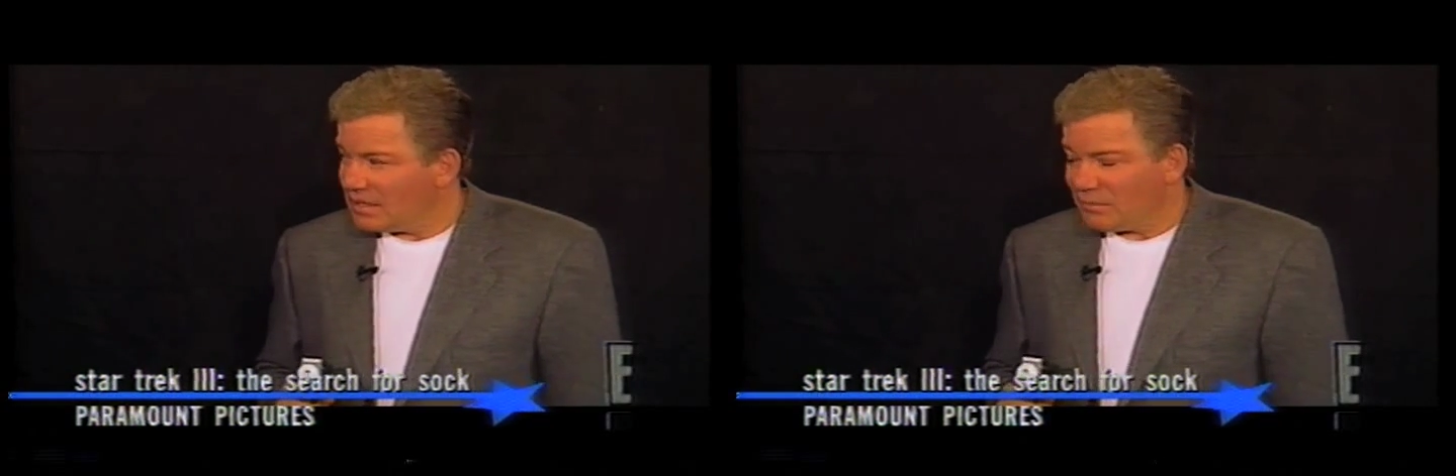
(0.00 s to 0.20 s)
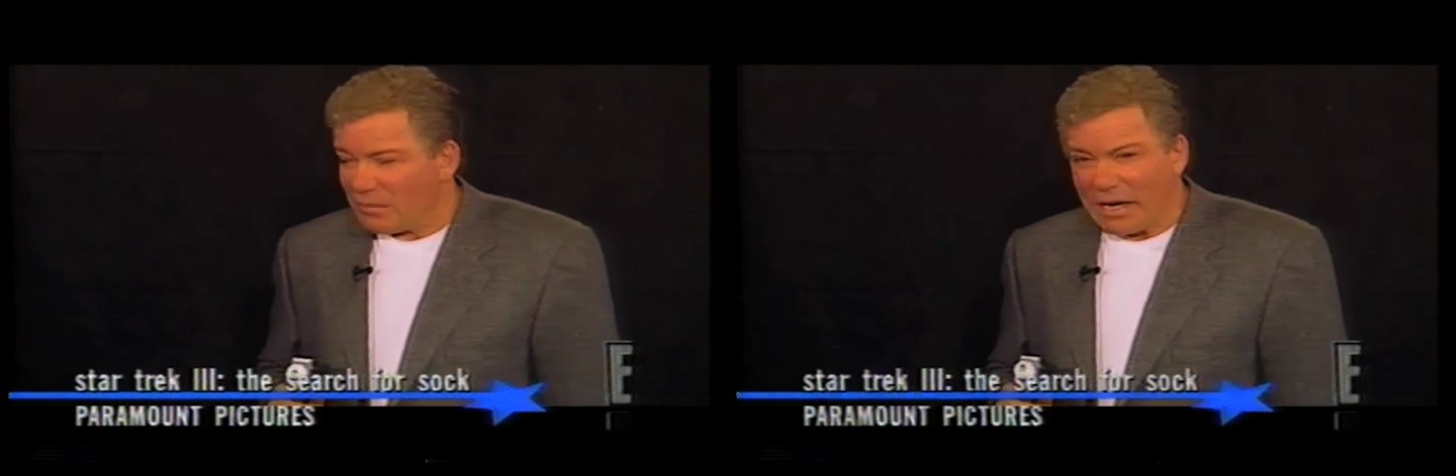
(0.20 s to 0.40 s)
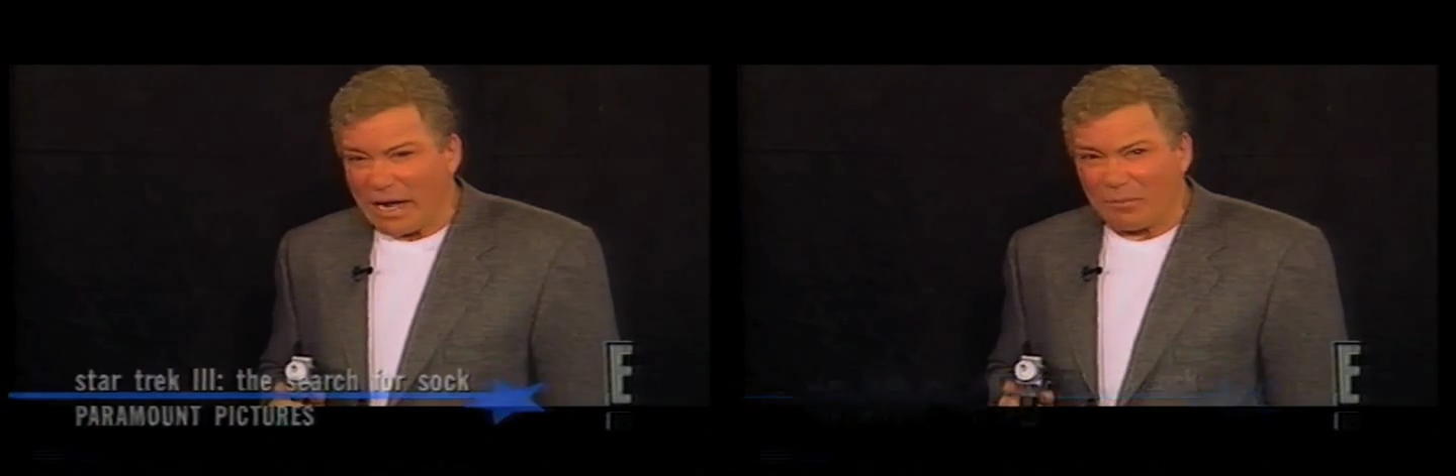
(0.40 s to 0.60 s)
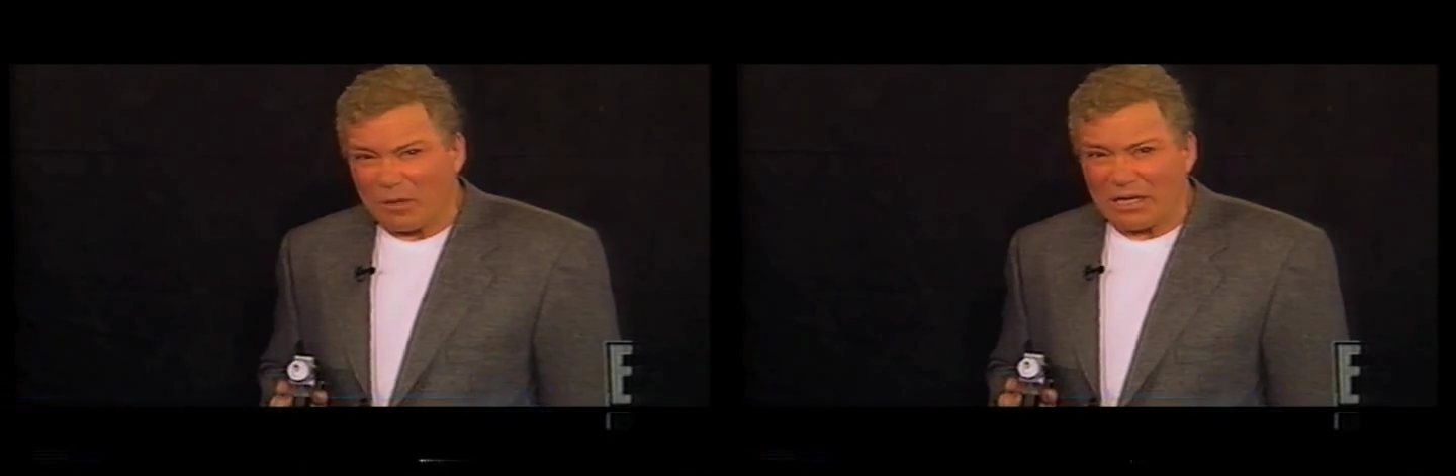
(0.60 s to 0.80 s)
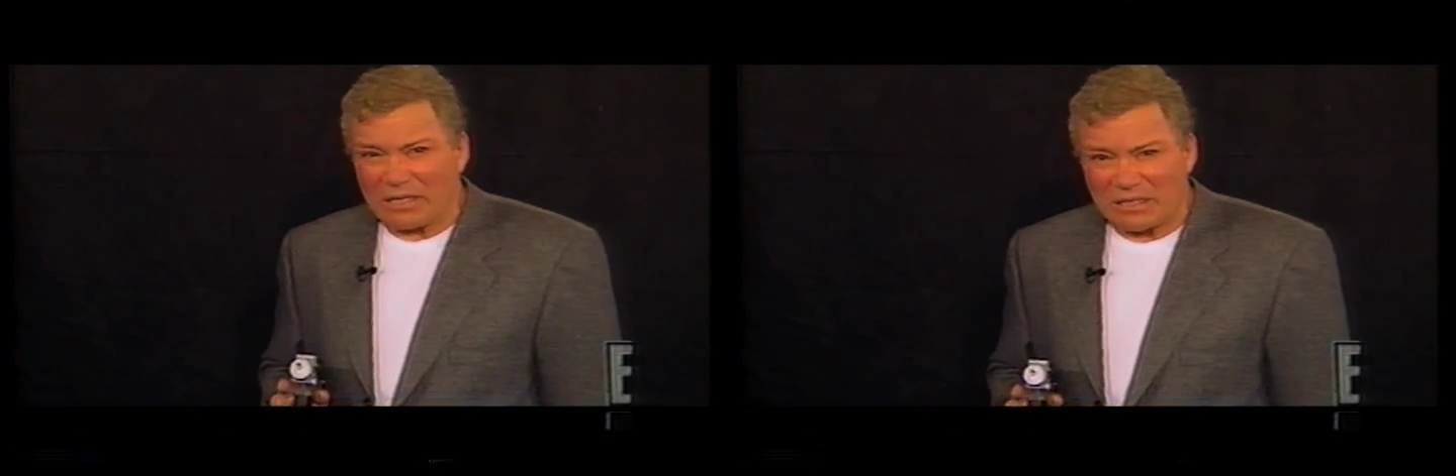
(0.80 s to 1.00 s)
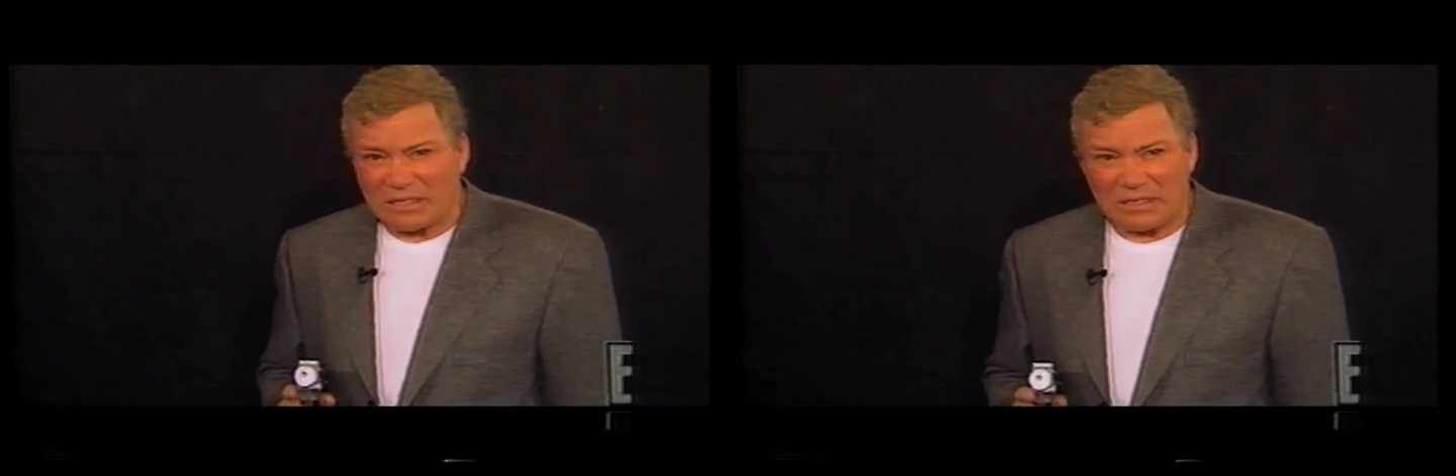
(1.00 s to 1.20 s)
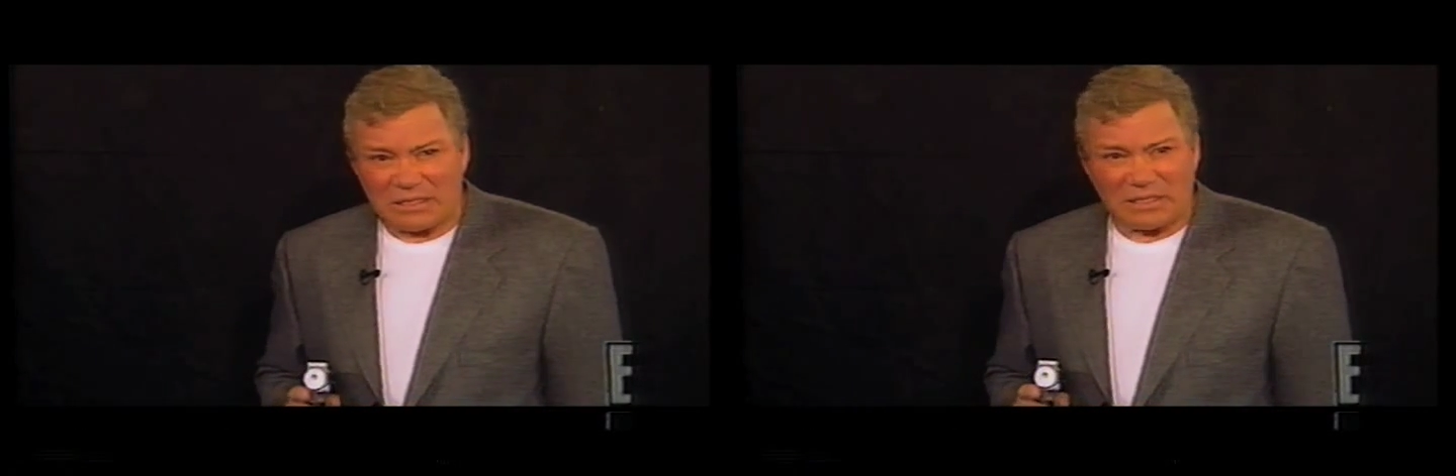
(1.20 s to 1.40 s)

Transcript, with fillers: My kind of place.